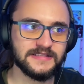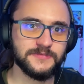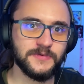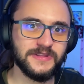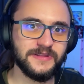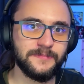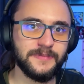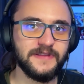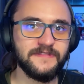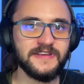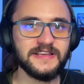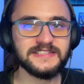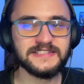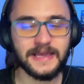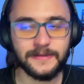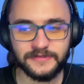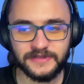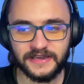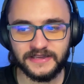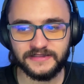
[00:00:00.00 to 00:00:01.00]
with the previous
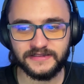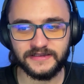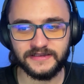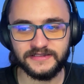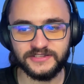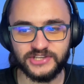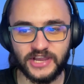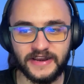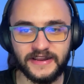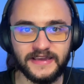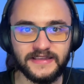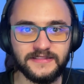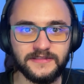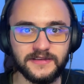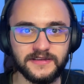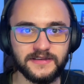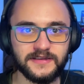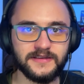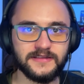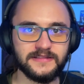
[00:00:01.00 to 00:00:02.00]
update in Gen 8,
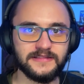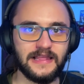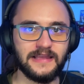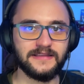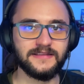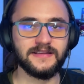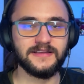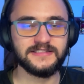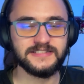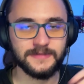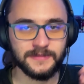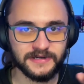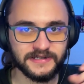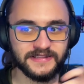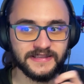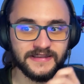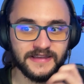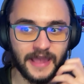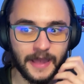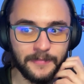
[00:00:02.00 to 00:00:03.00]
like, a similar
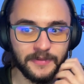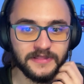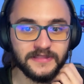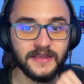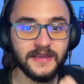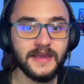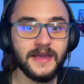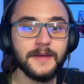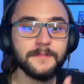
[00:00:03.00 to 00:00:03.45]
thing happened.